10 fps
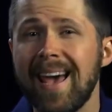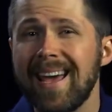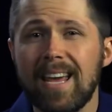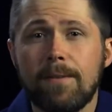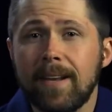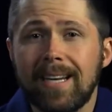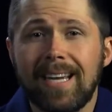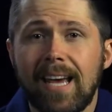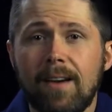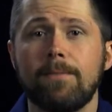even
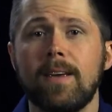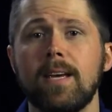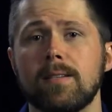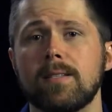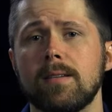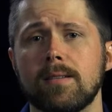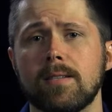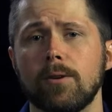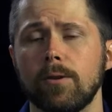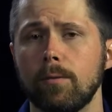if he is
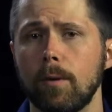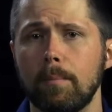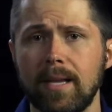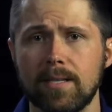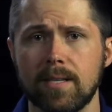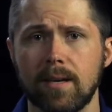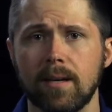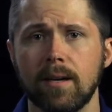sincerely repenting.